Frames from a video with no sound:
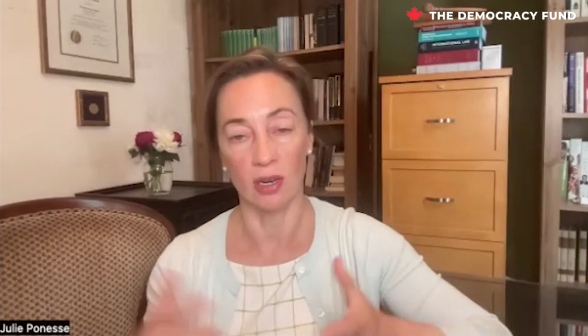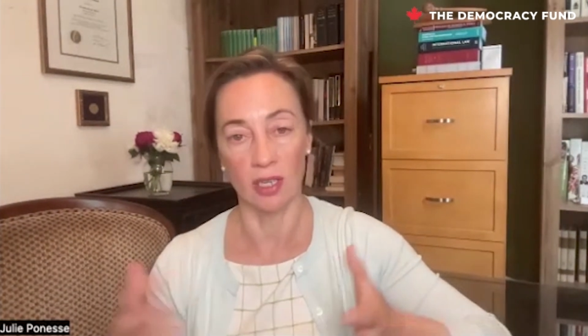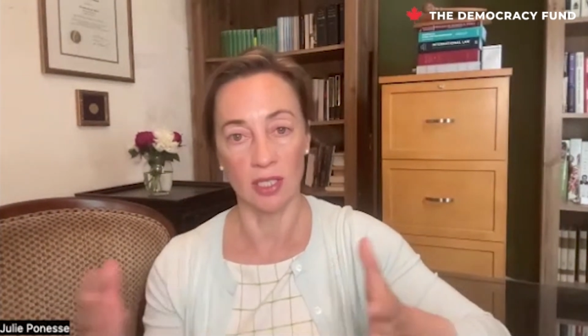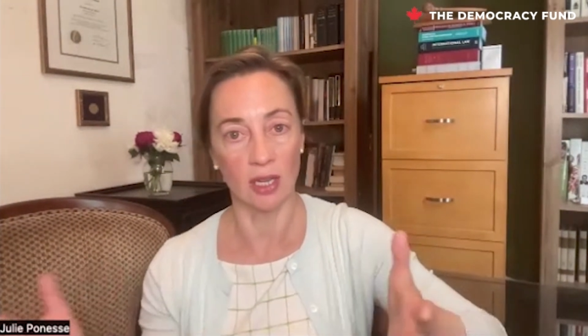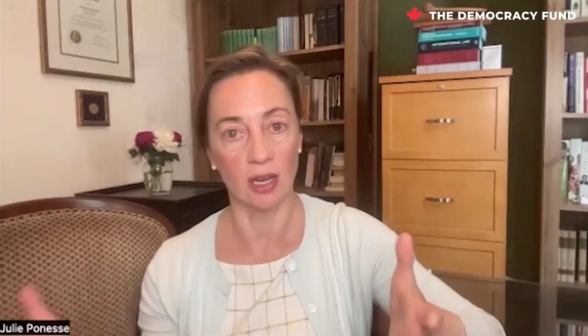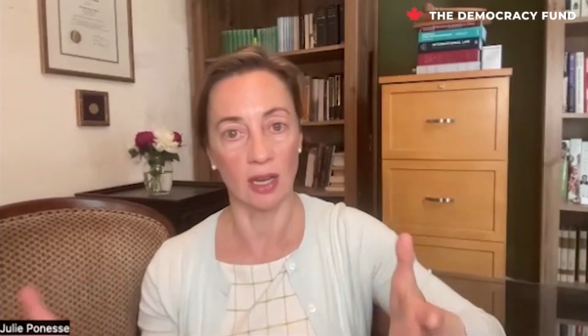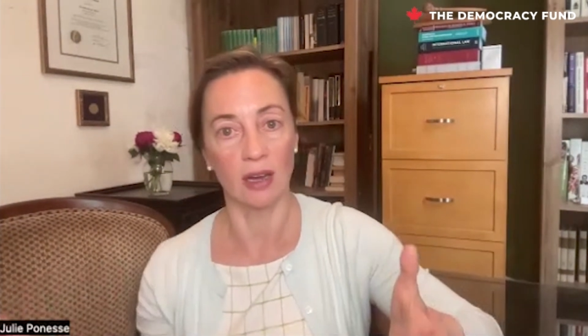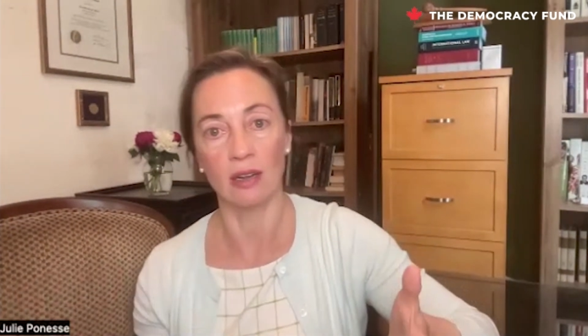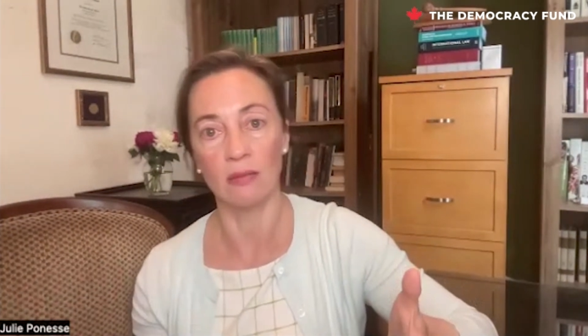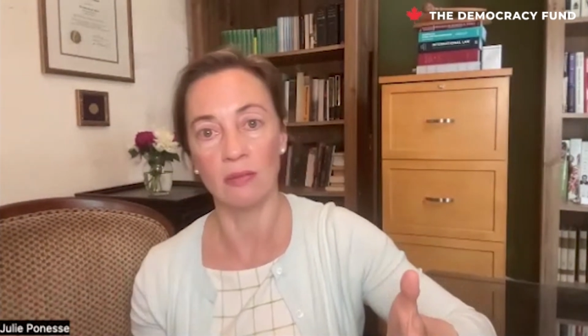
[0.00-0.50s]

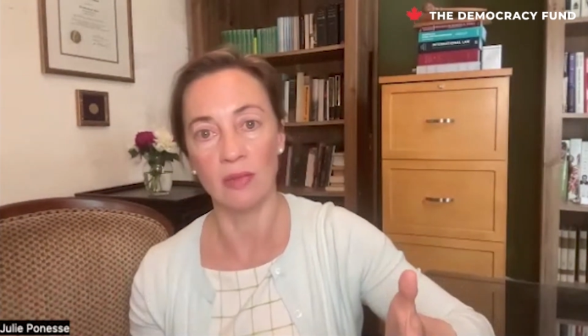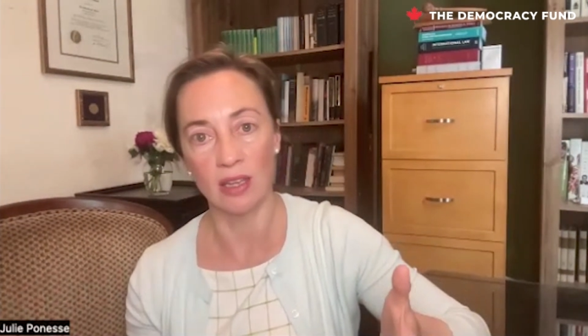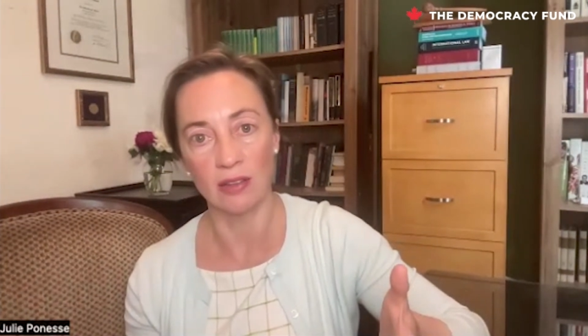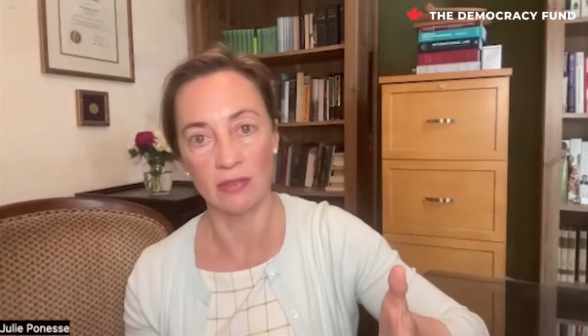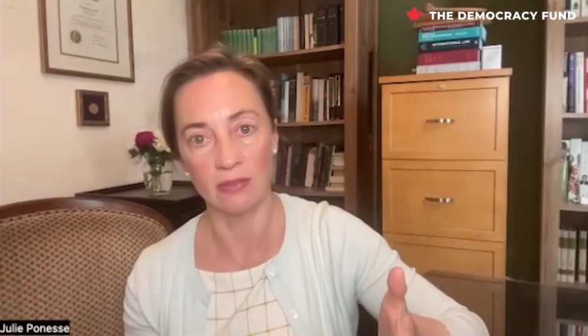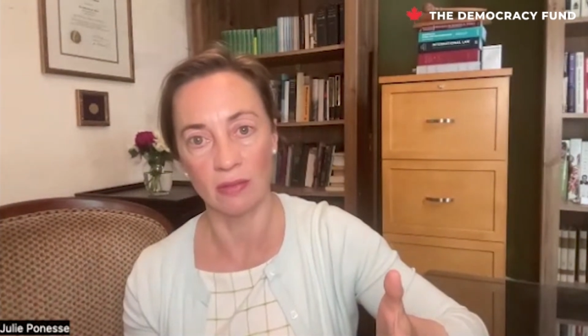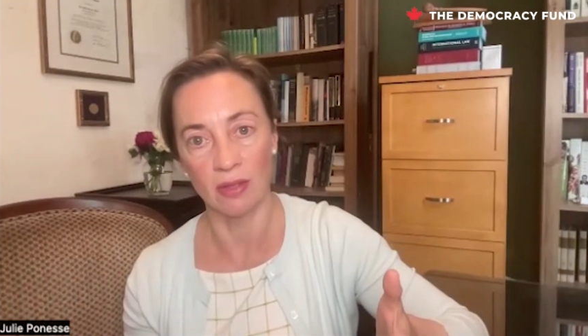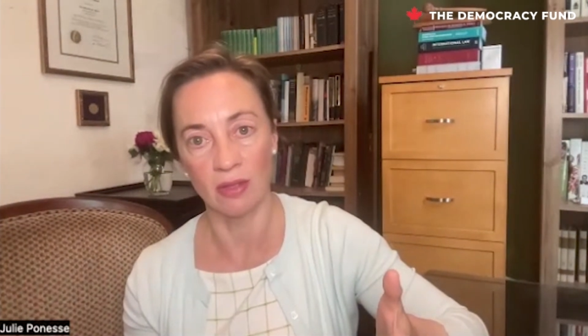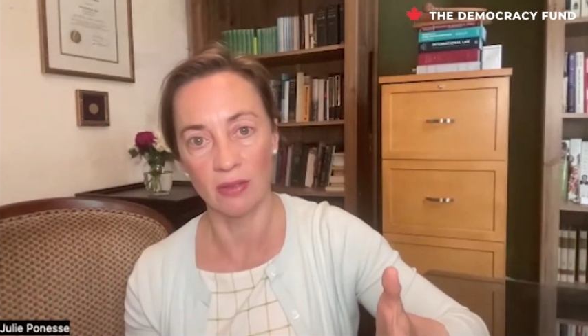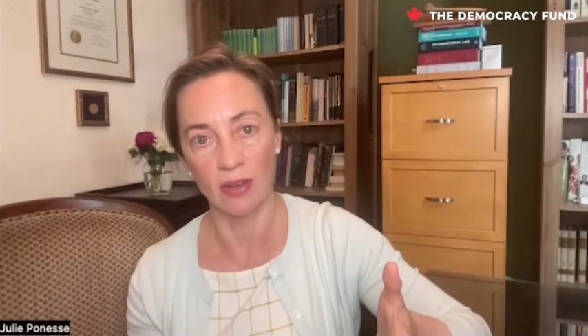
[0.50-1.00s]
autonomy
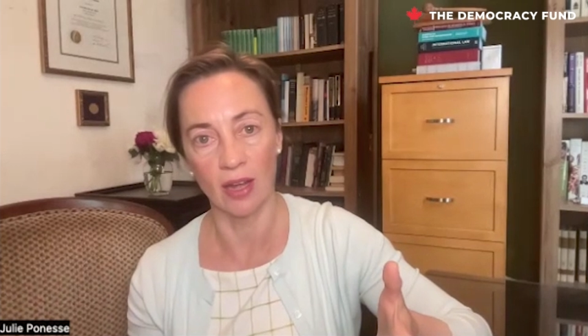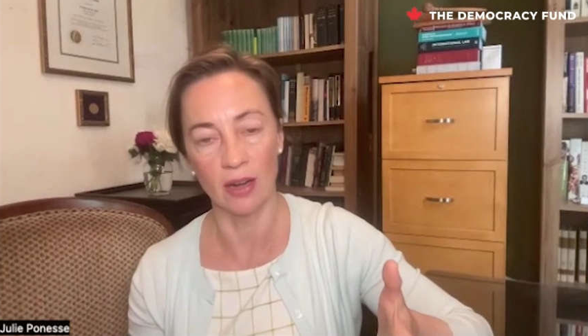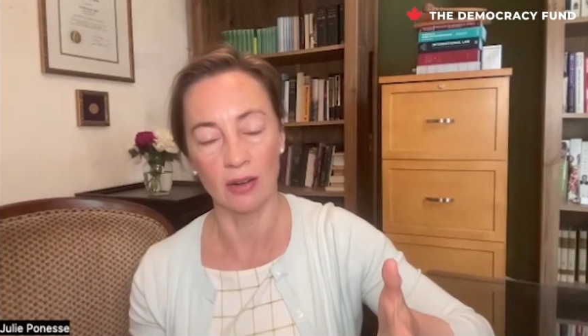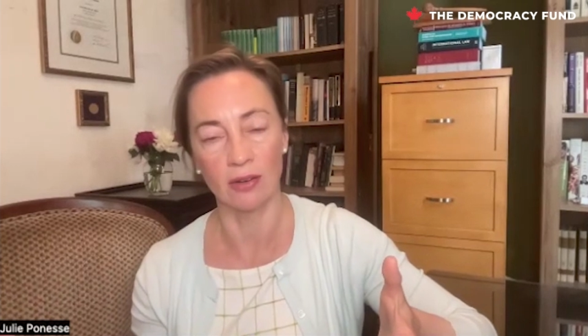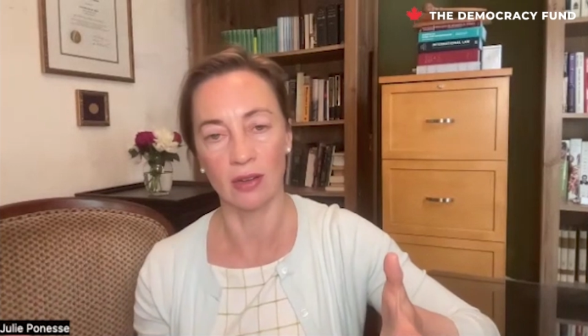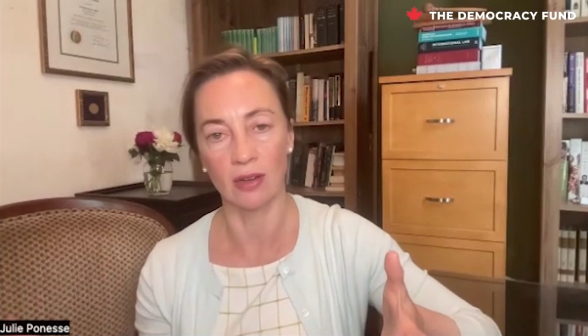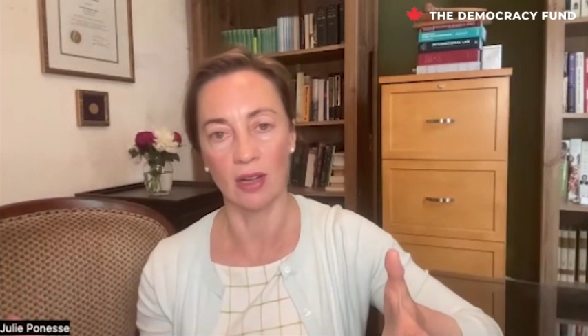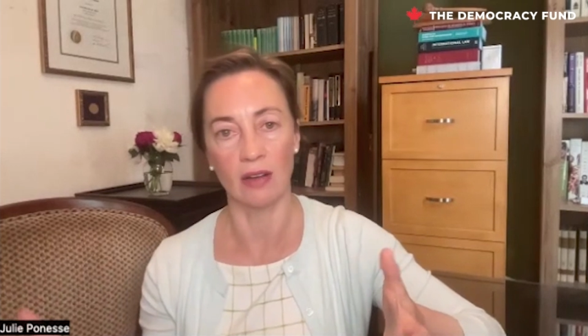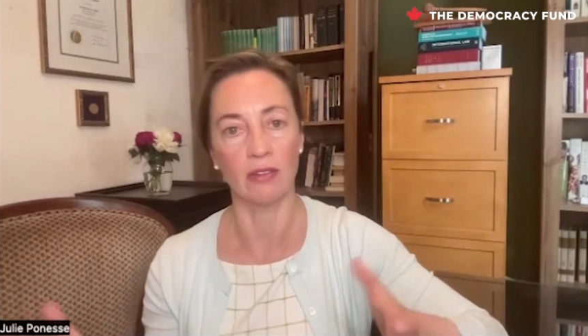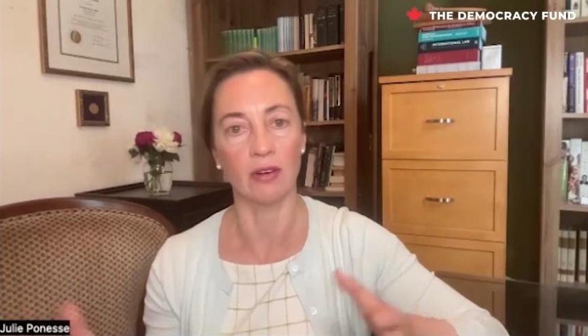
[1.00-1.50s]
from the
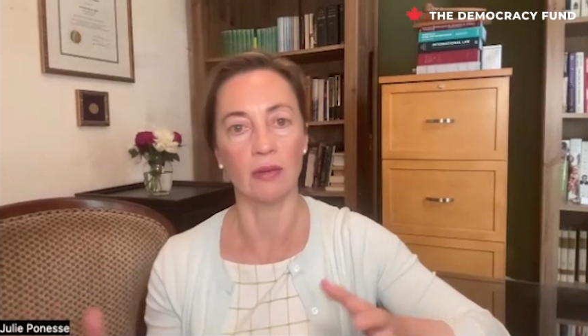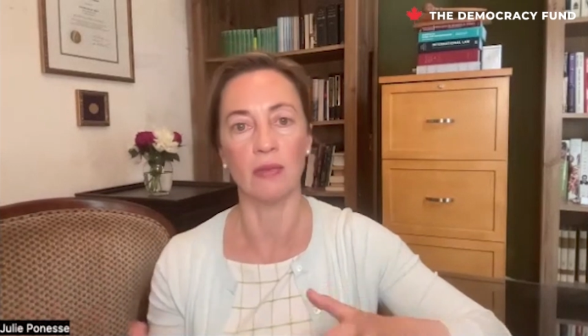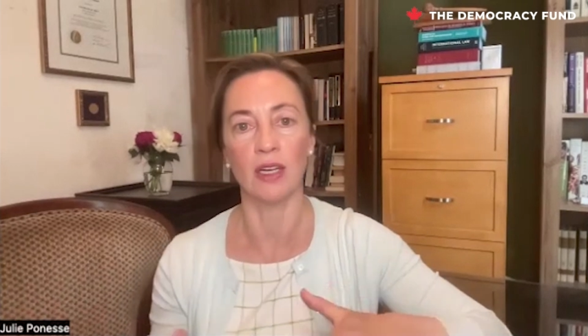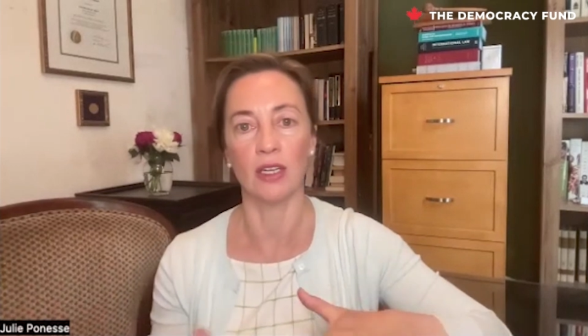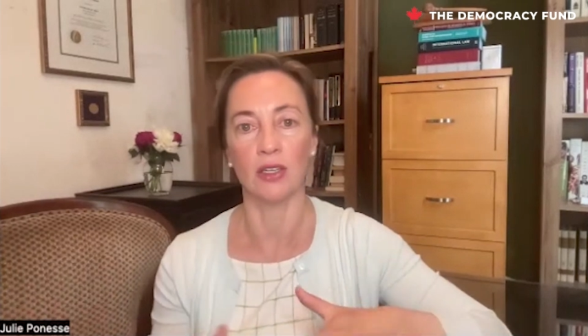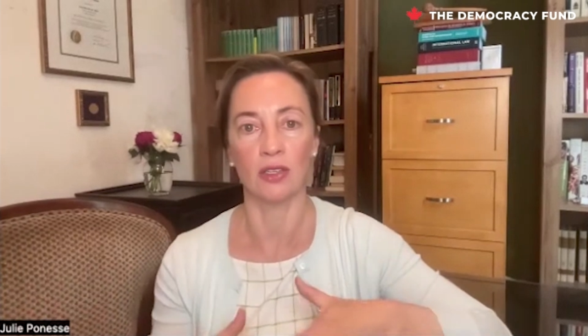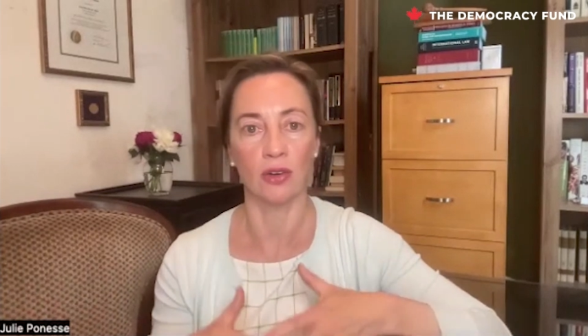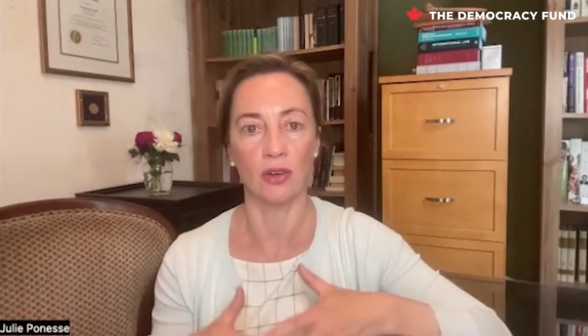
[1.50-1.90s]
federal government,